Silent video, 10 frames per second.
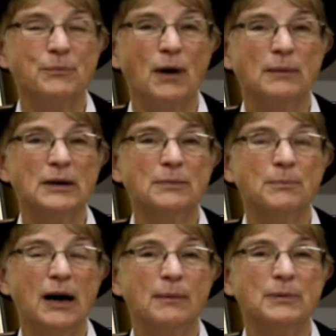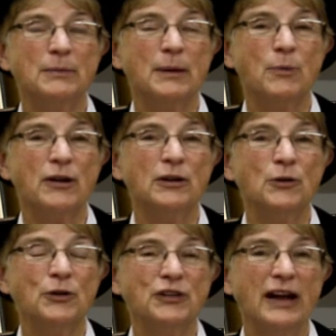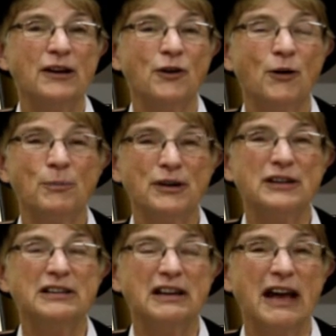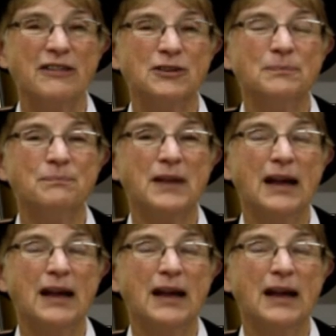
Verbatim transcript: Mama and Papa, and my brother Lewis and I are all buried together